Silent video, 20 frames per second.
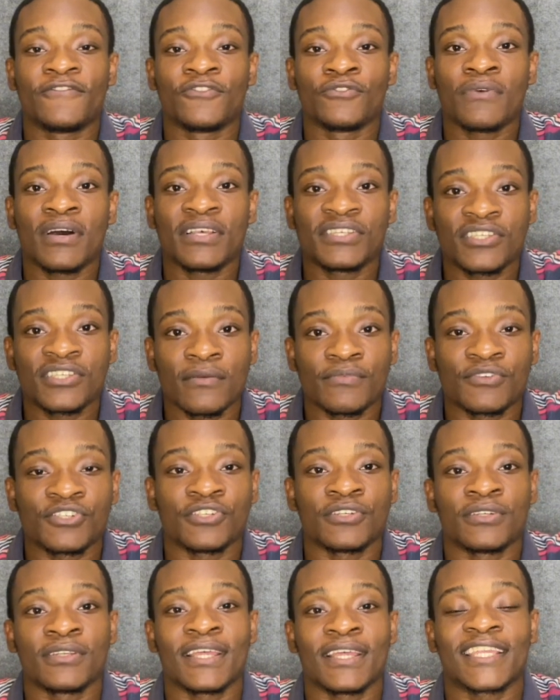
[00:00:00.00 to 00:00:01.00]
new
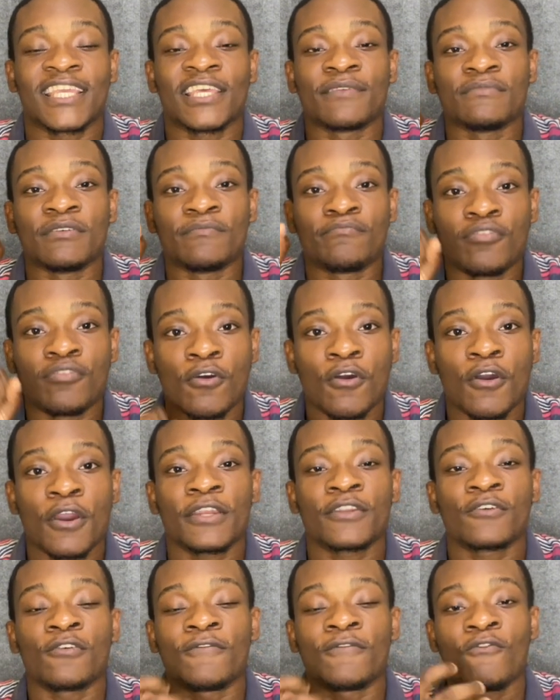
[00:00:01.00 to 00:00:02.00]
assumption that can be
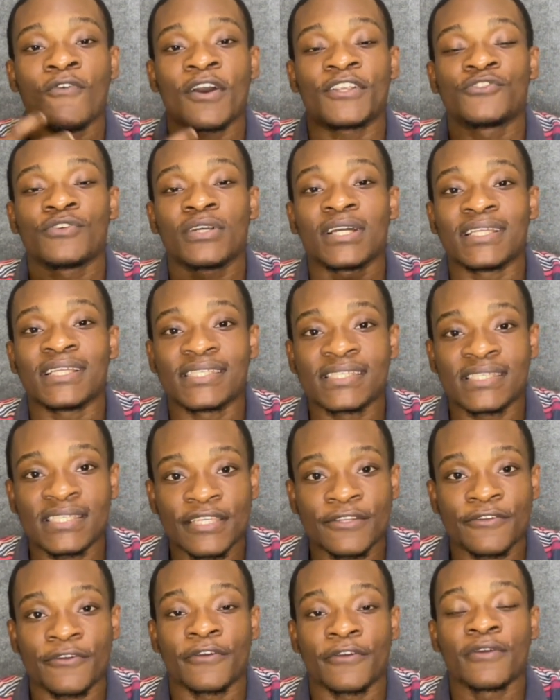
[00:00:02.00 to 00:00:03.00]
part of what you
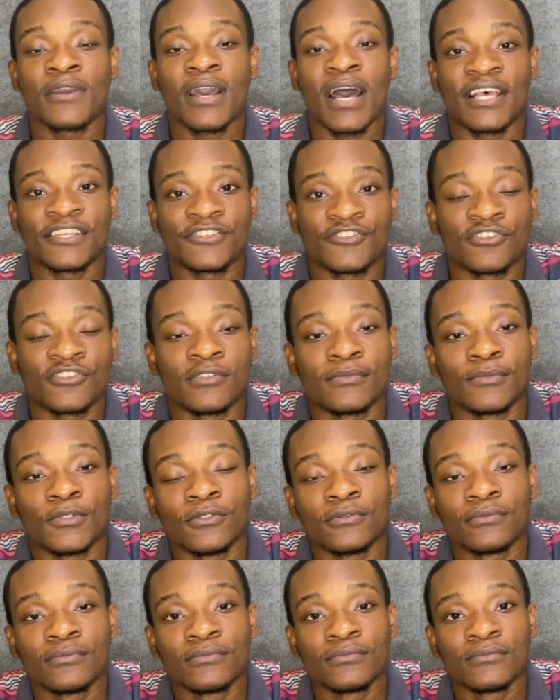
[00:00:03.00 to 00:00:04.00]
consider as normal,
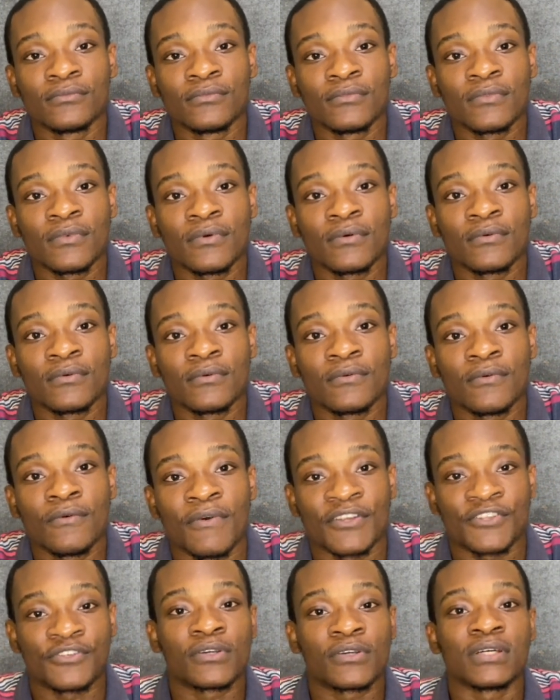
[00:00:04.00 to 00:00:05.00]

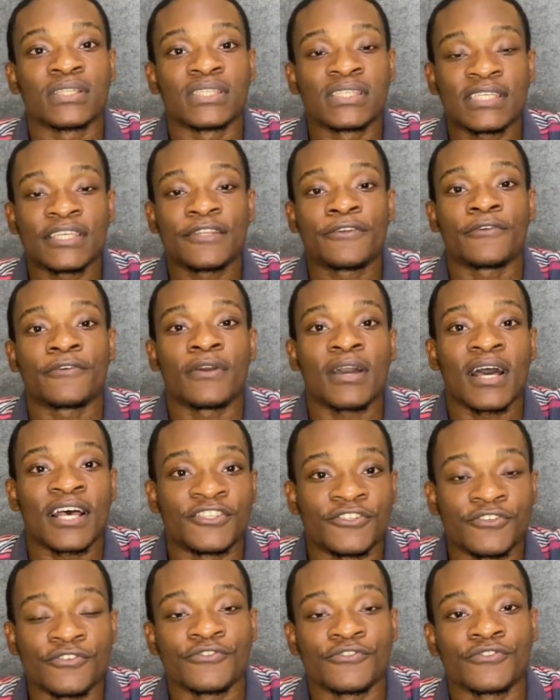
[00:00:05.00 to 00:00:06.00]
what you consider
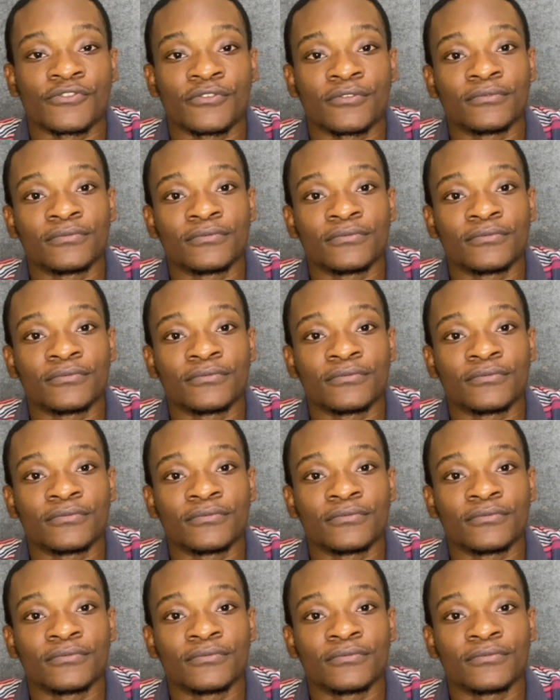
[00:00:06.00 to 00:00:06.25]
as usual.